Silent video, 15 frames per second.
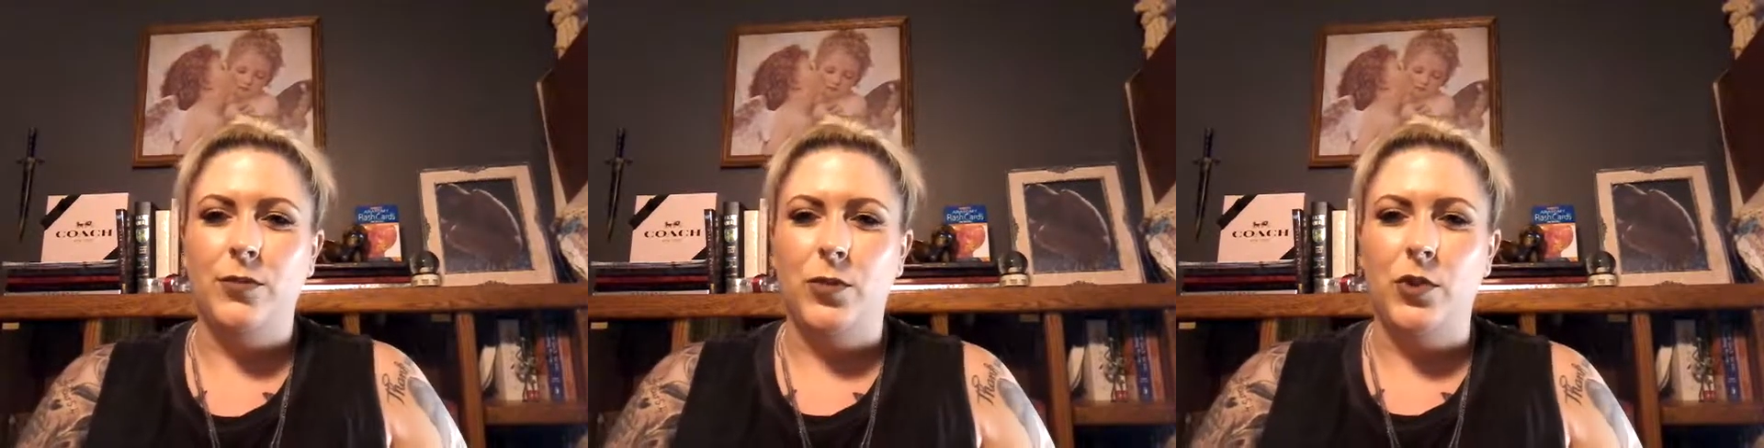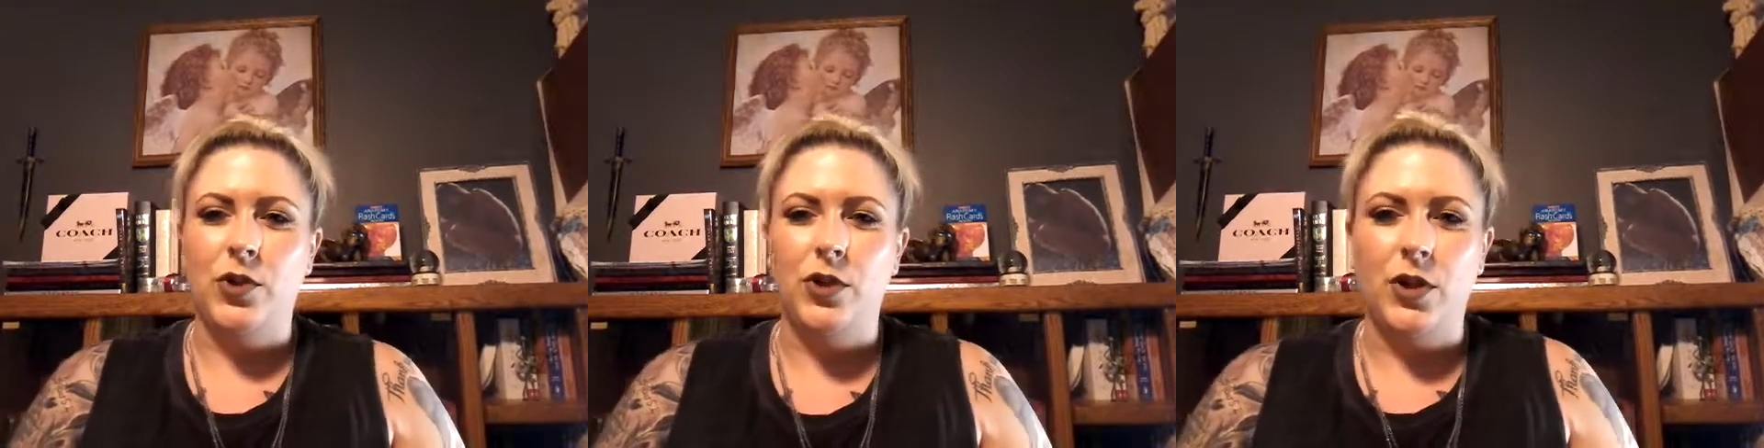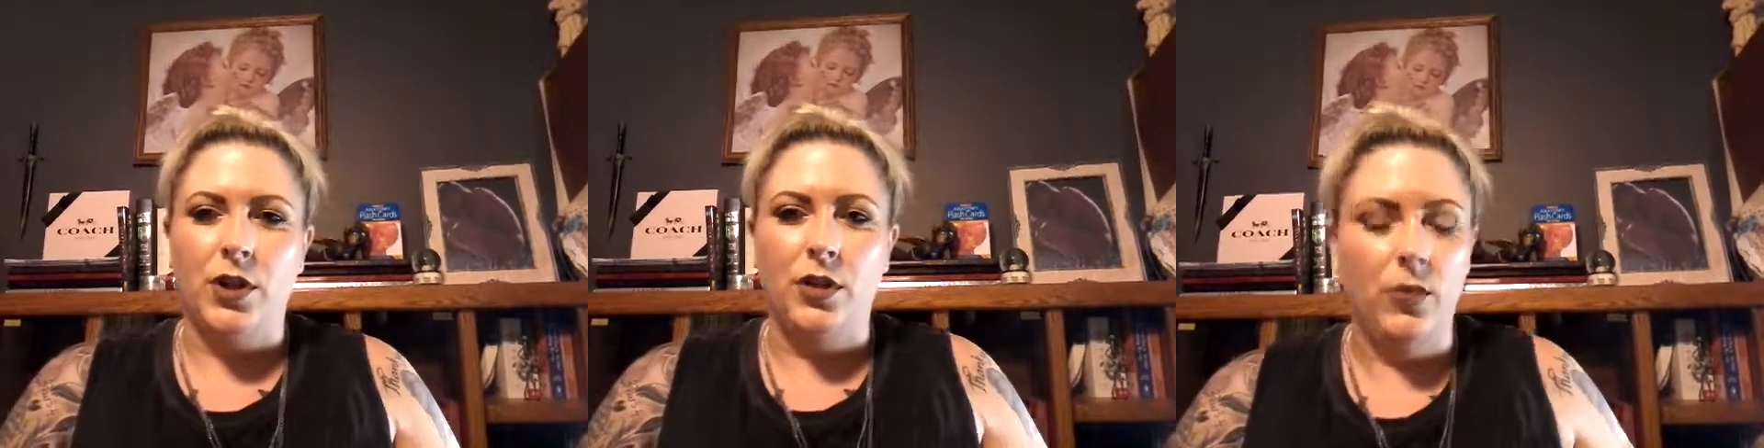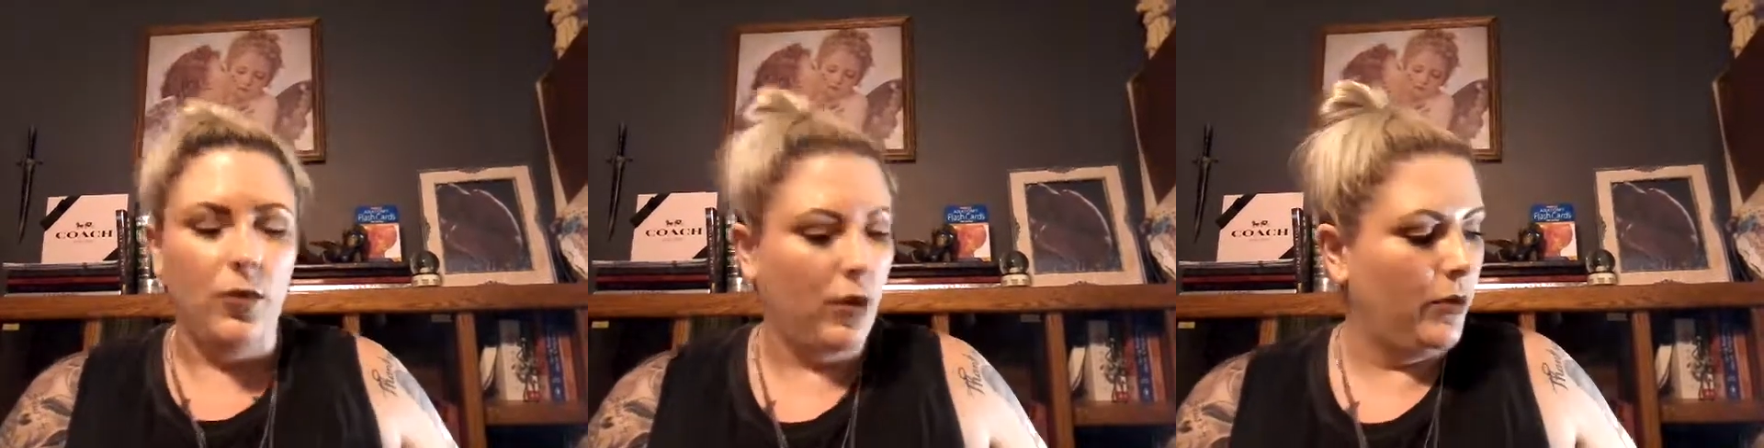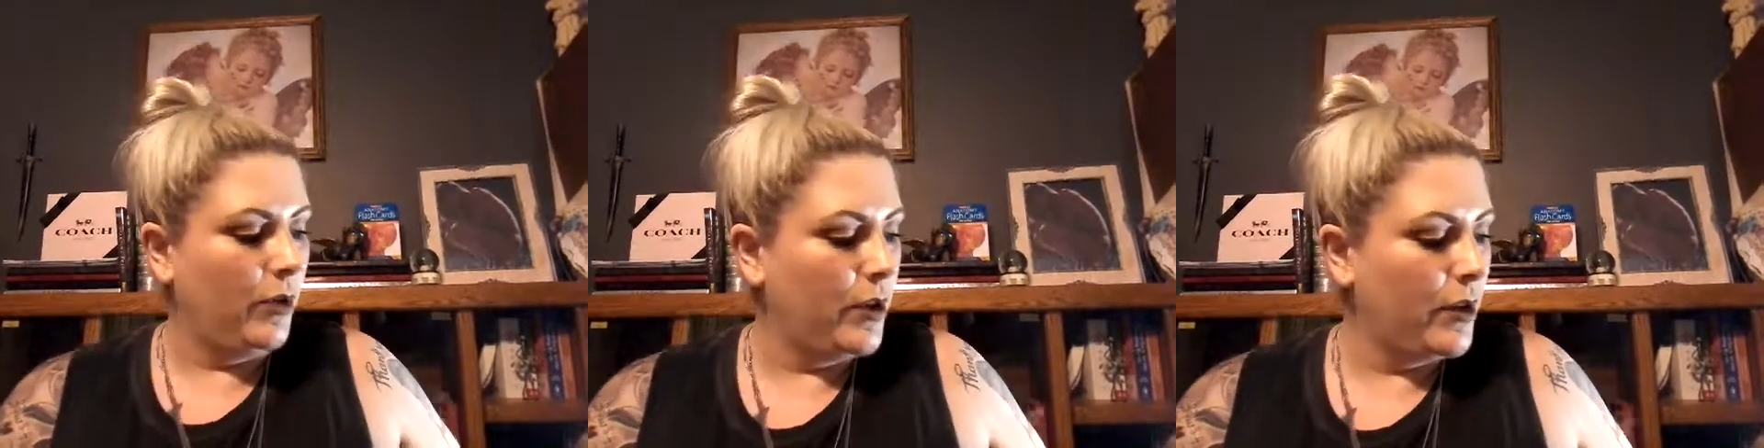more tricky to
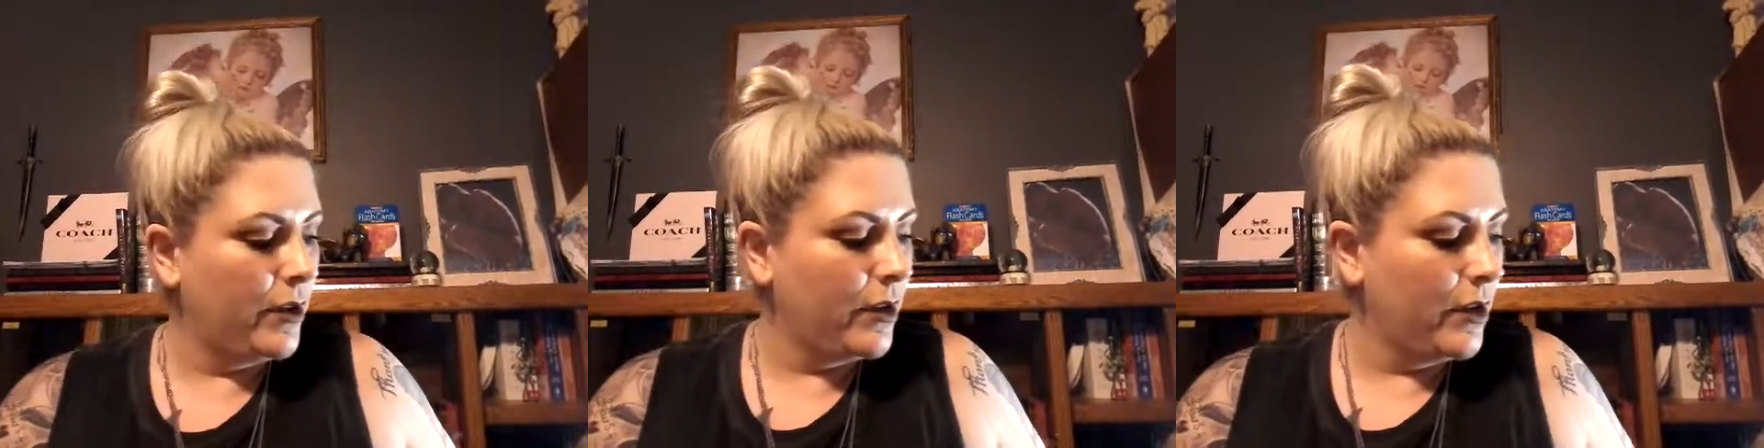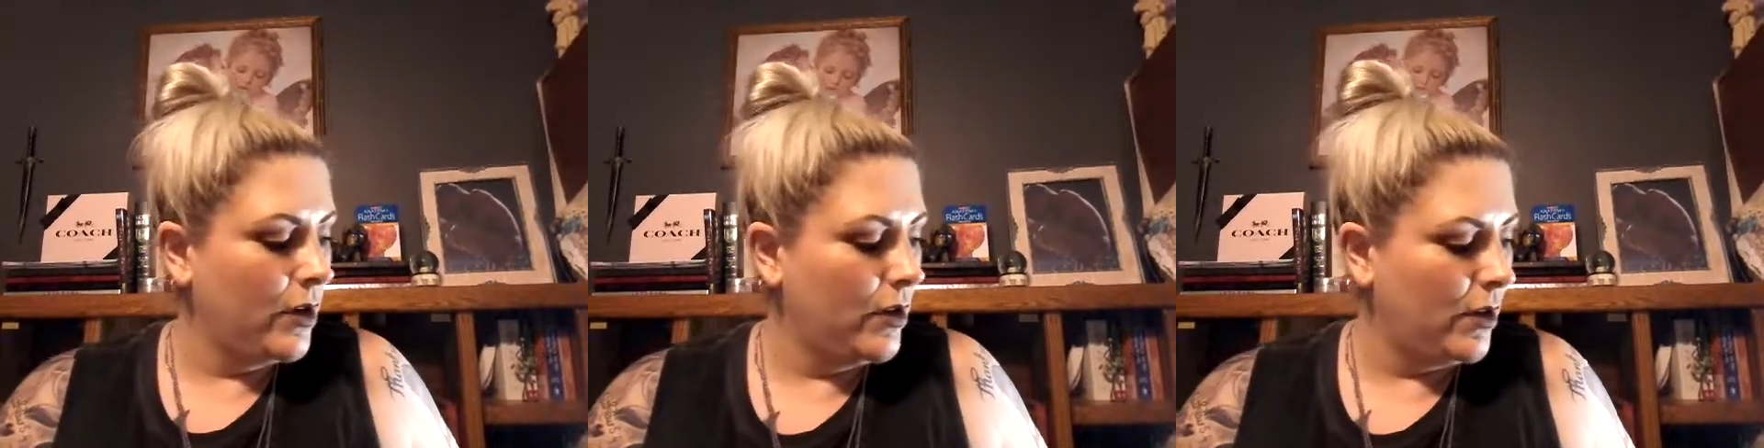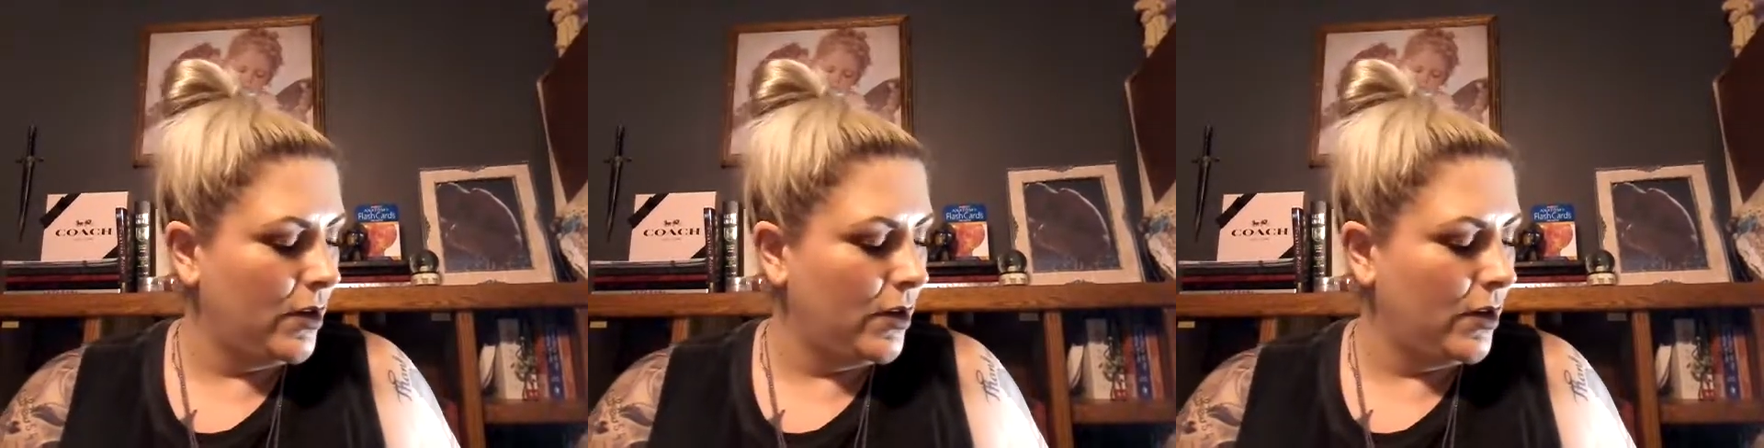work with.